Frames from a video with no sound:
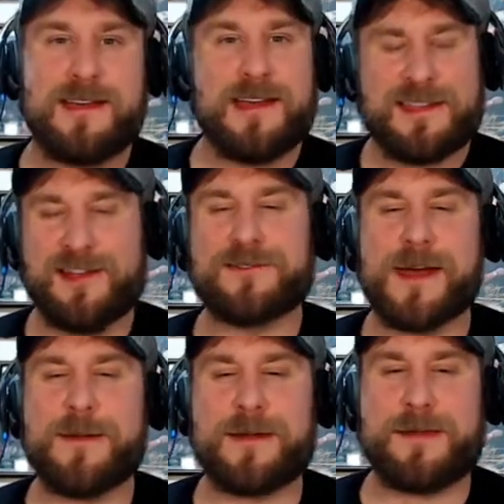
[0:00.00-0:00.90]
You know,
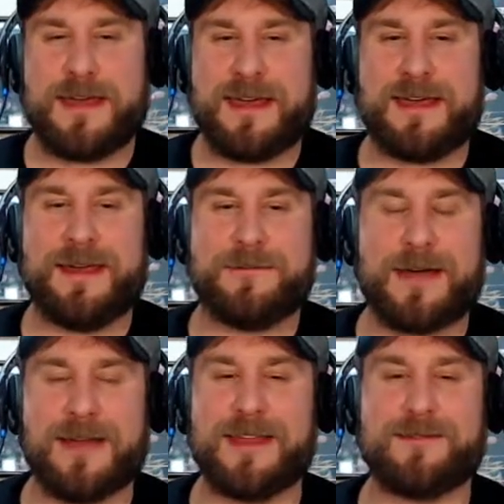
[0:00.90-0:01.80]

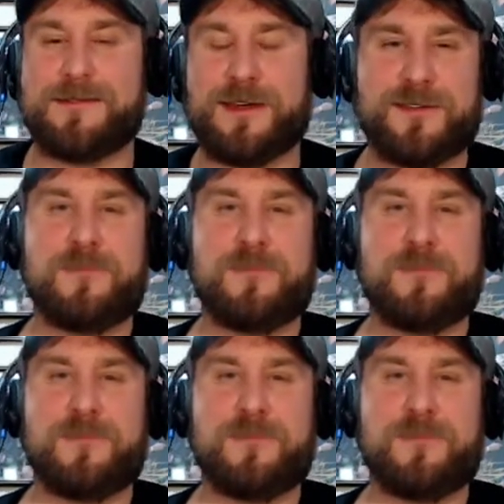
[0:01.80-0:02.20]
WWE.